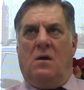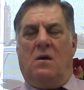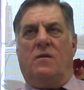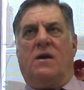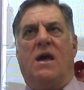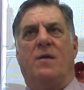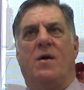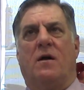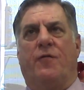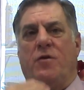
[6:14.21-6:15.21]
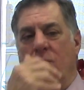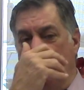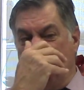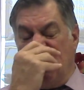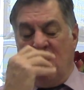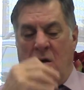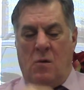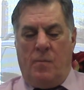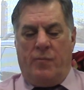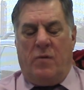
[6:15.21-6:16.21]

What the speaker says: that came out a few months ago,